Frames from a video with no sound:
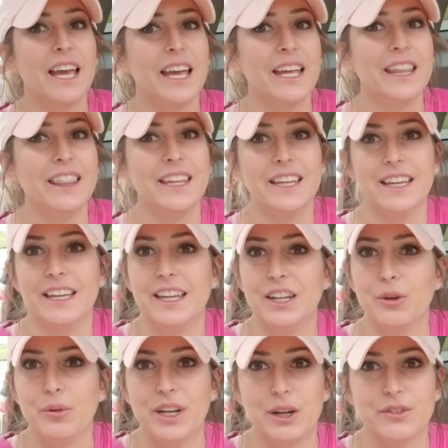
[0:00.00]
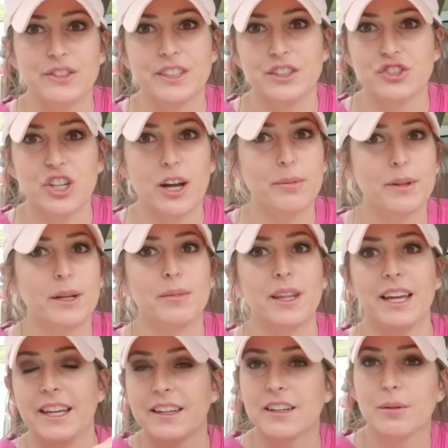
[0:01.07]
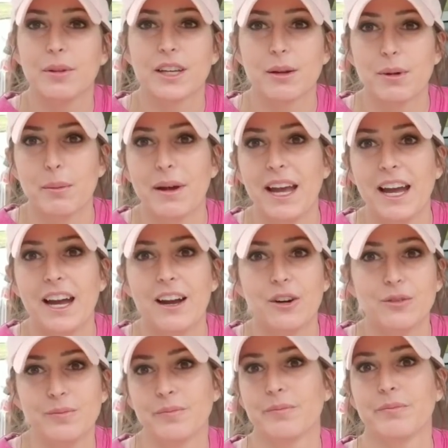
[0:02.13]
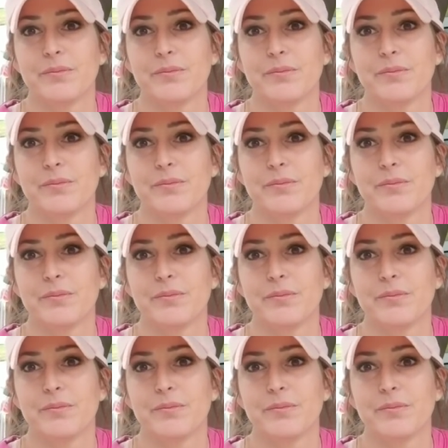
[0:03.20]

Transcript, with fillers: And then when I was done shopping, I'm like, come look at my pile.